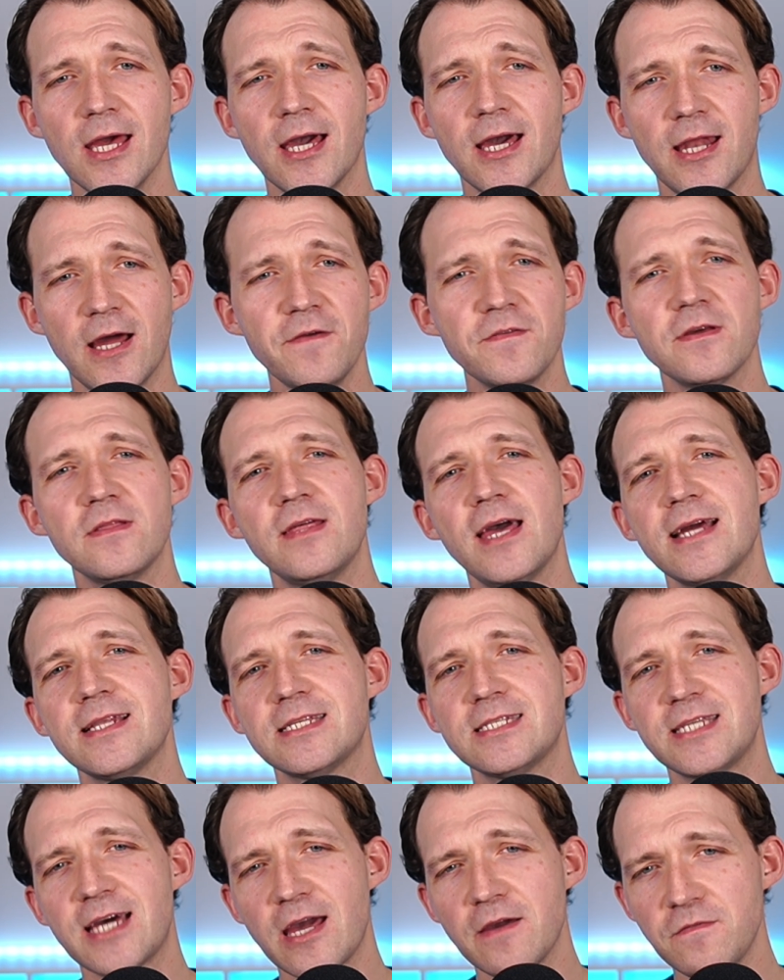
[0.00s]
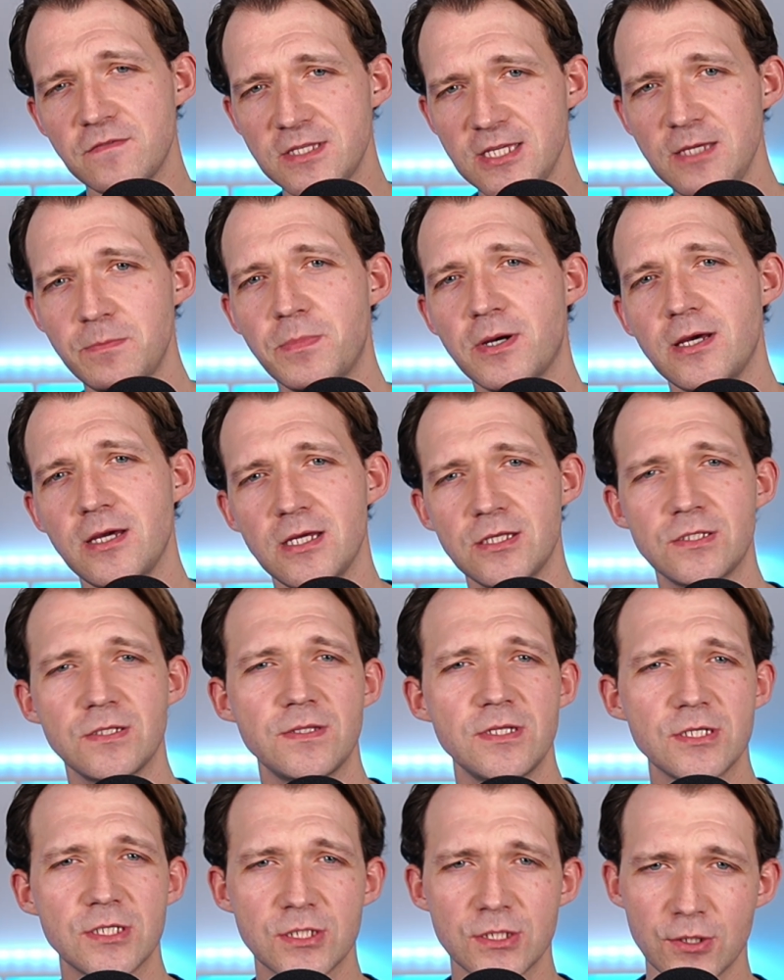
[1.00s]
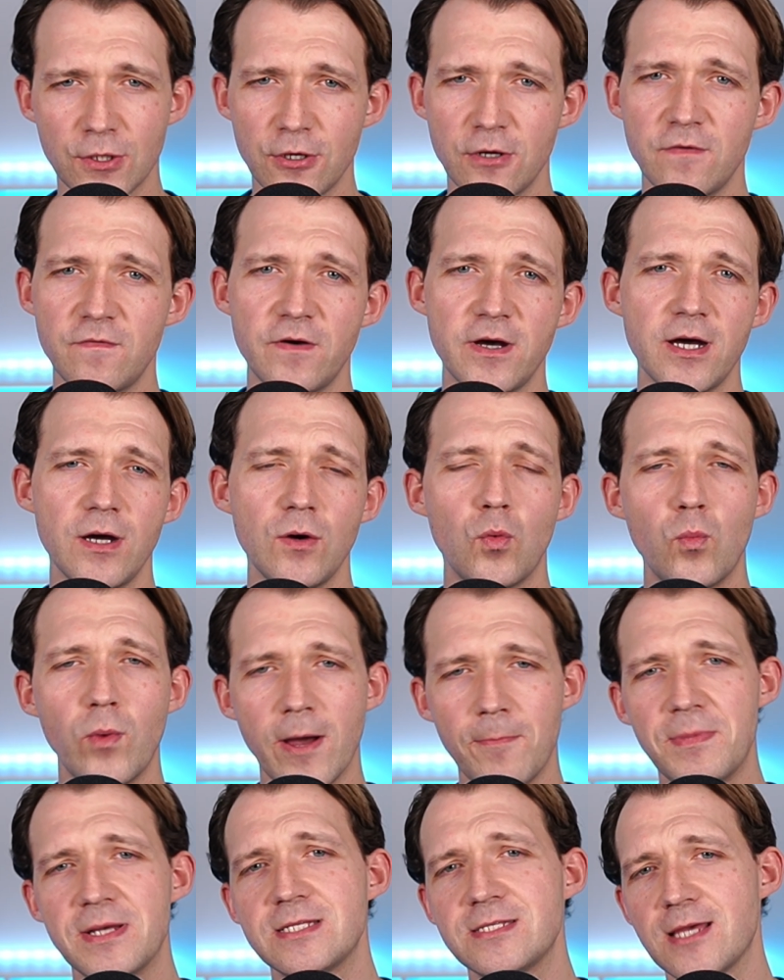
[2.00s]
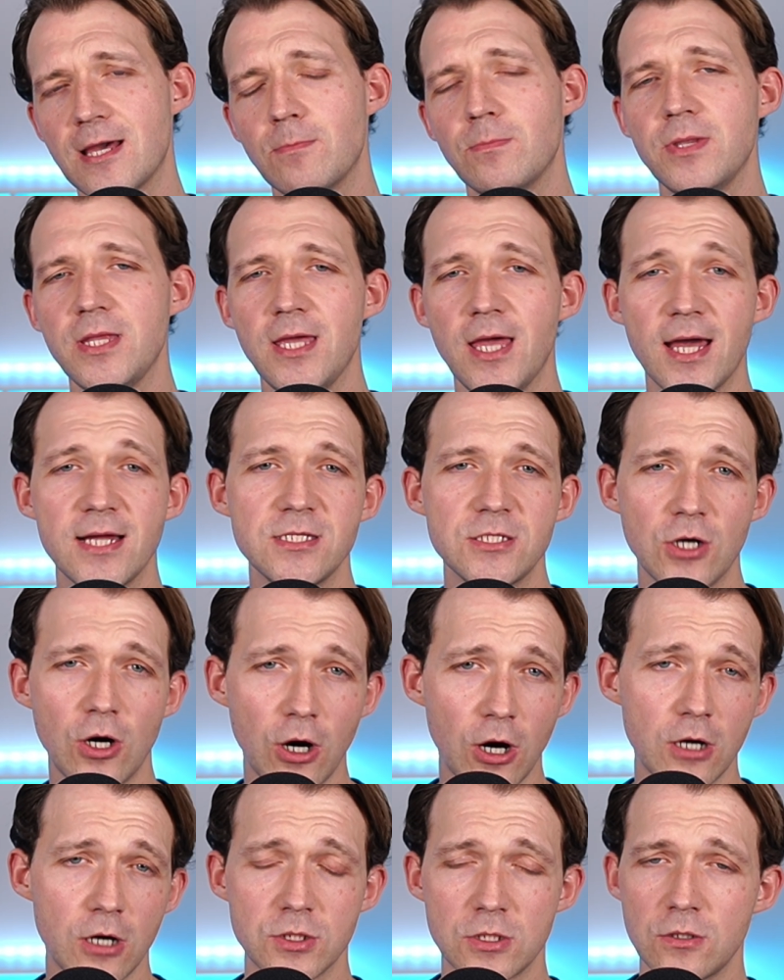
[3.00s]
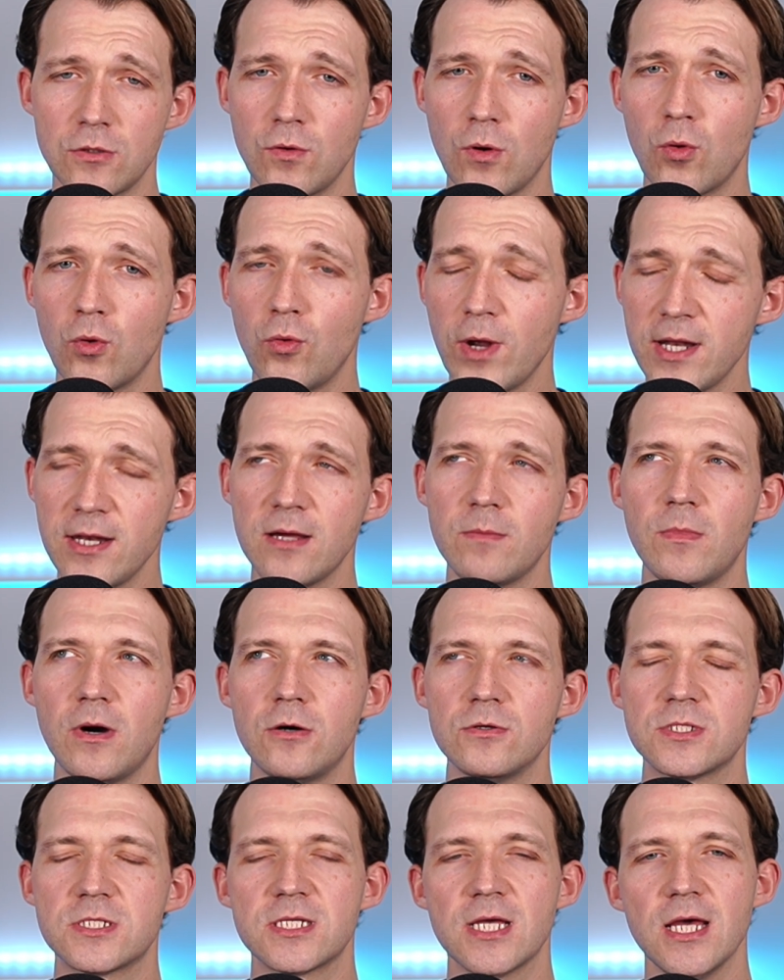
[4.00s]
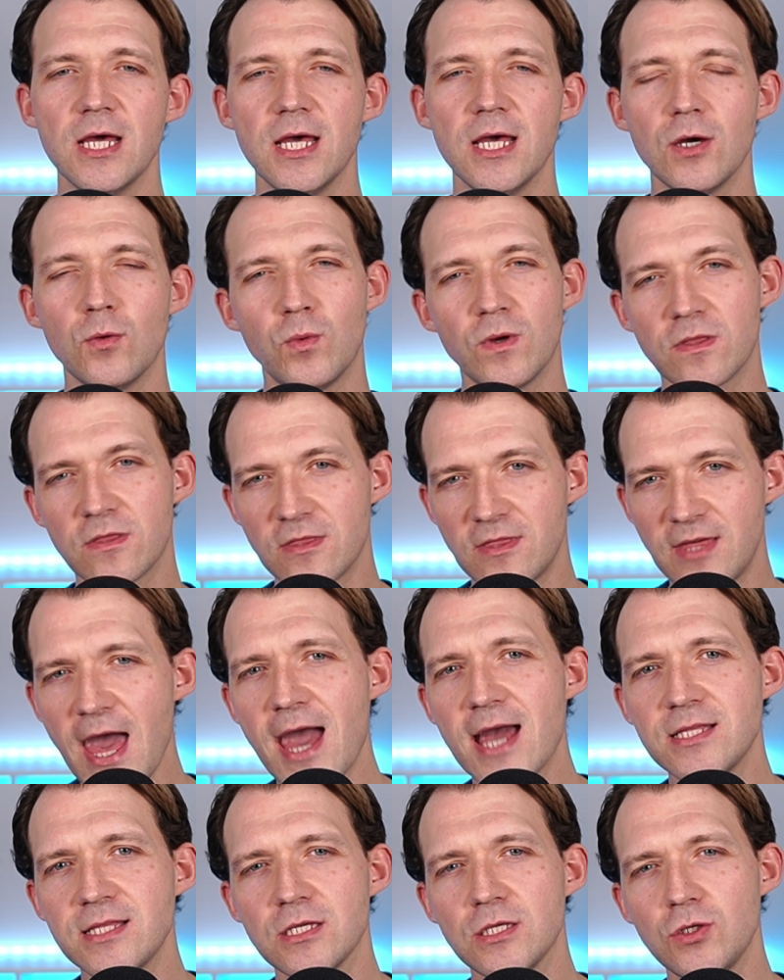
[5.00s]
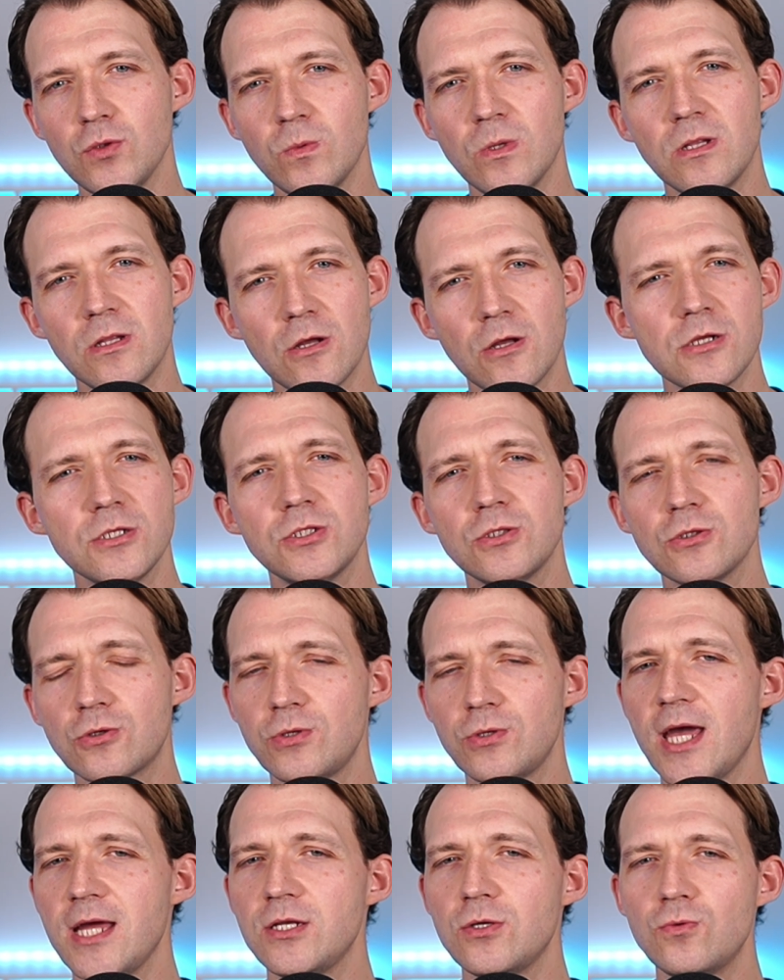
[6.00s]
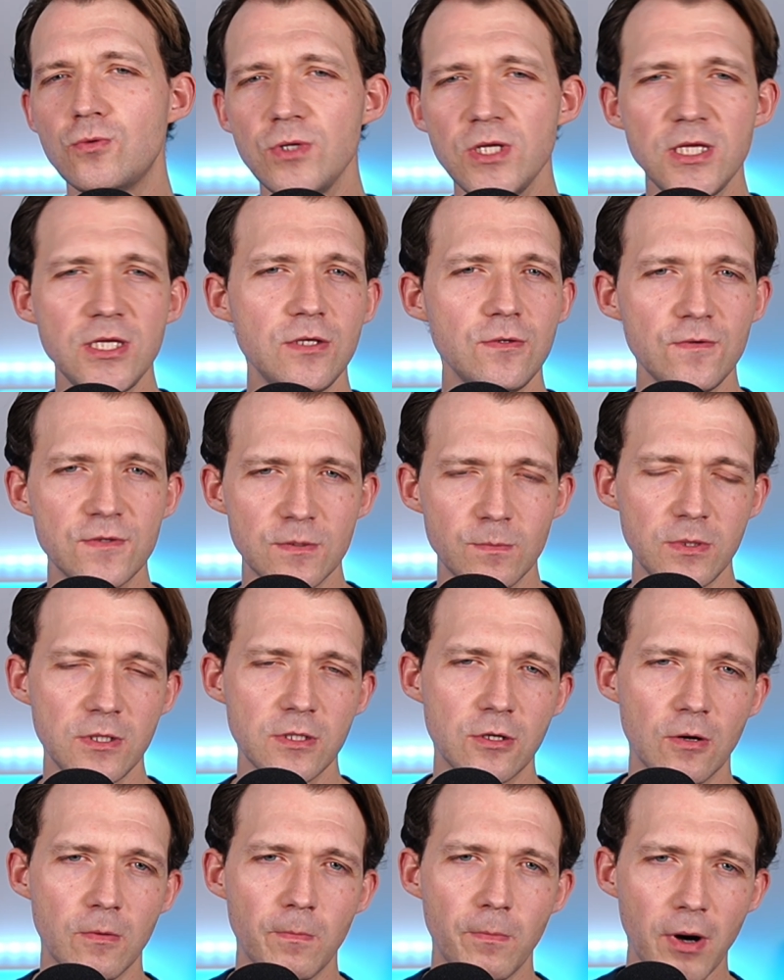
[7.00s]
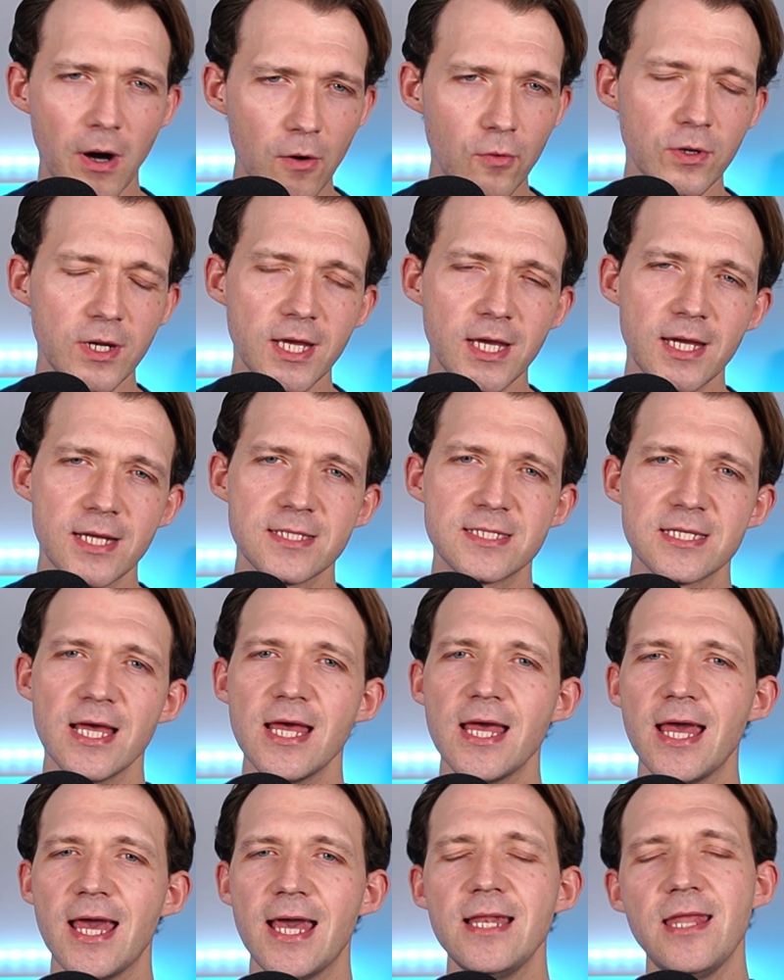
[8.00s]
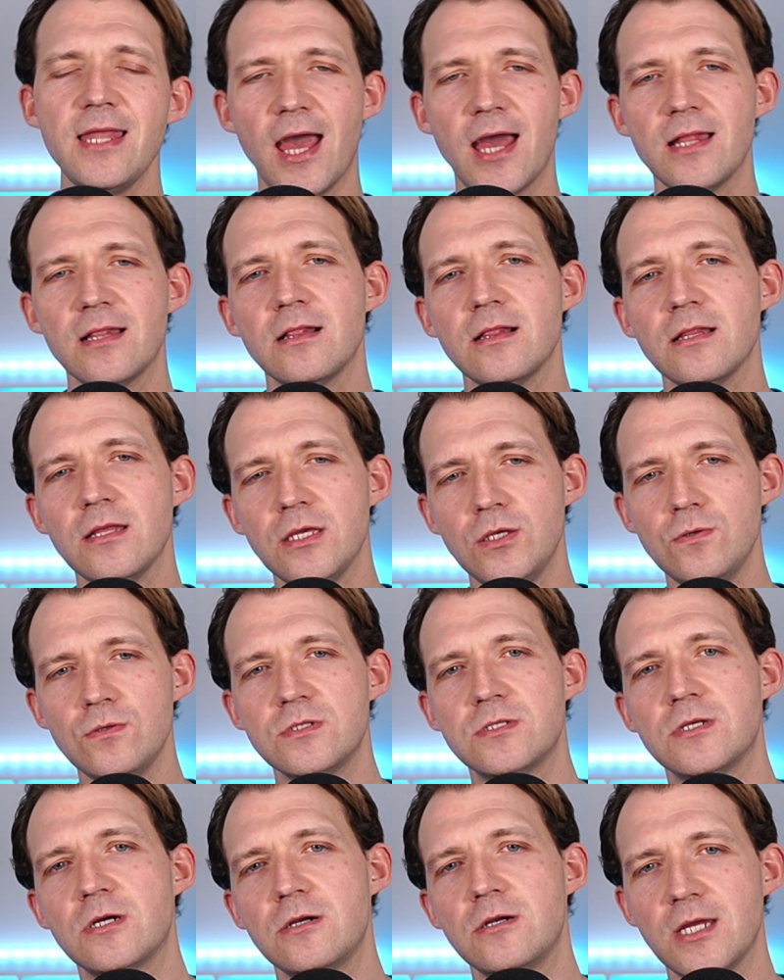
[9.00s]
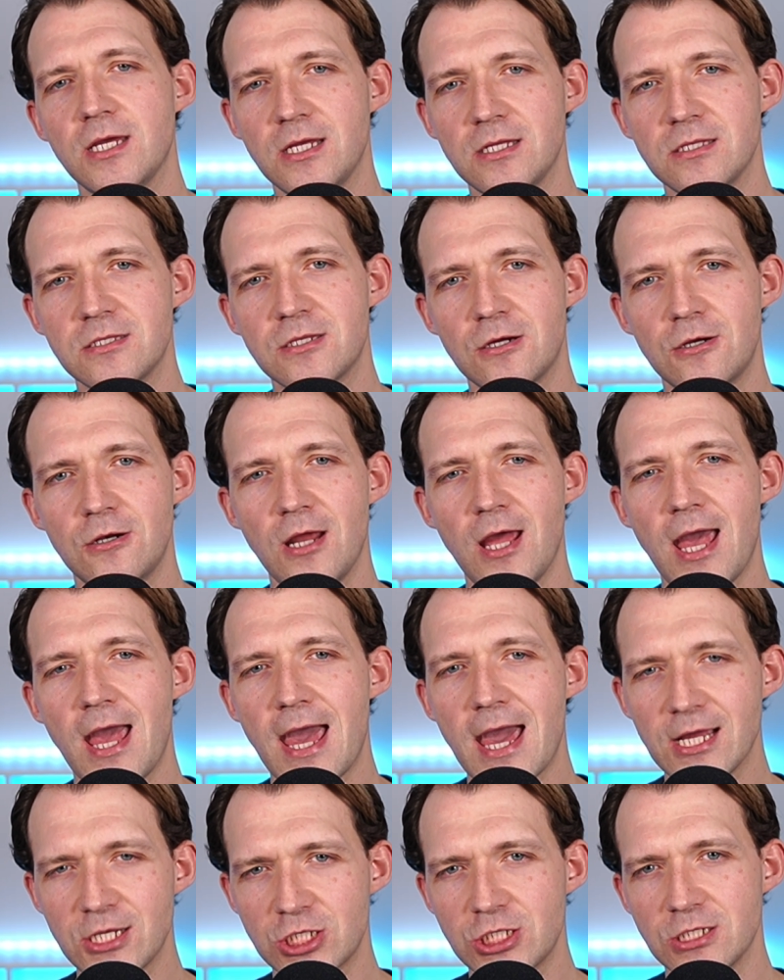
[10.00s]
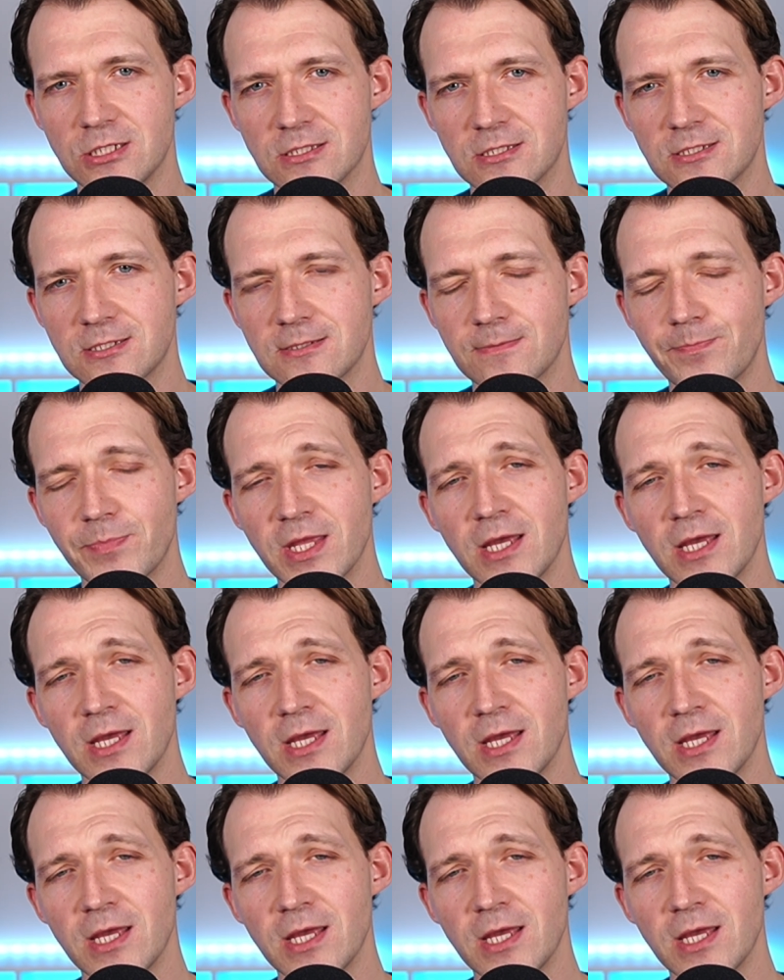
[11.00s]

and after that dive deeper into the server, WebAssembly and auto render modes. With that, you will learn to create reusable components and handle user interactions.